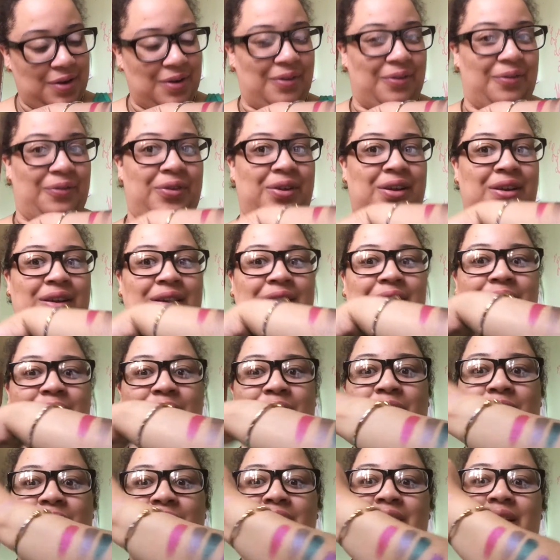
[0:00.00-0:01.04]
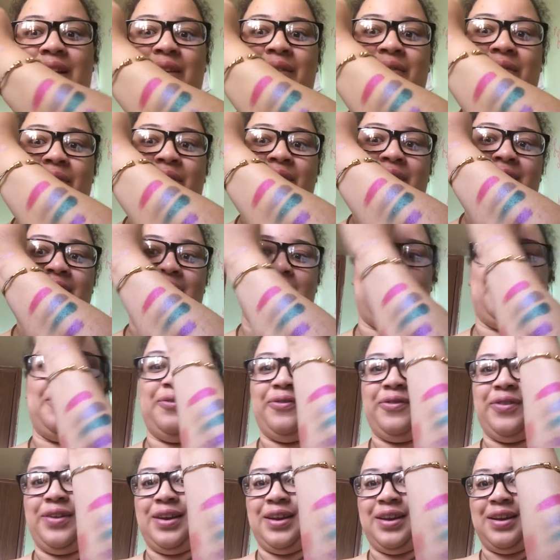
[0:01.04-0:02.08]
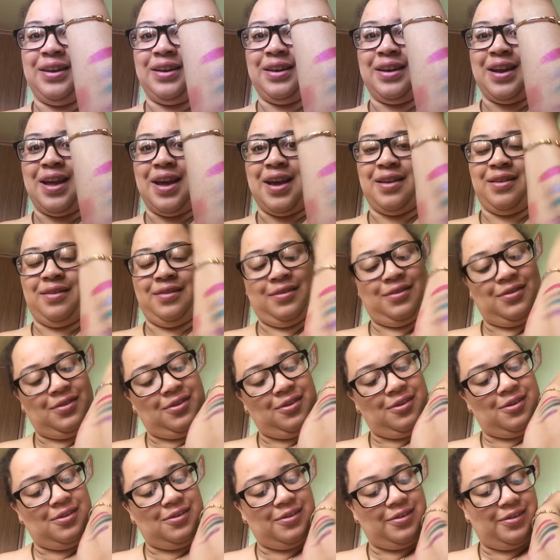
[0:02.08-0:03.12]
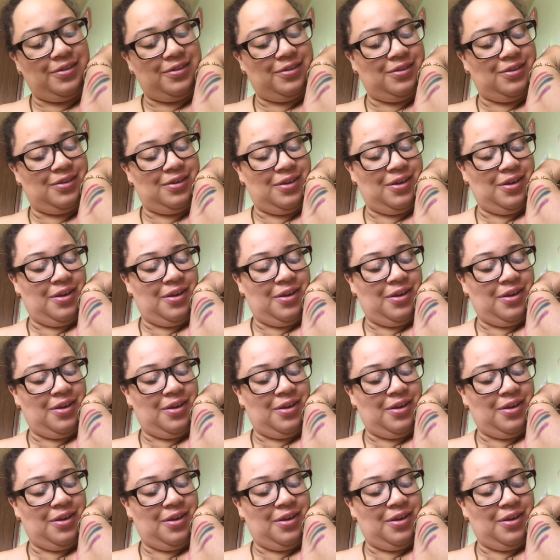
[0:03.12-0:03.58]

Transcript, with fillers: really really really really nice colors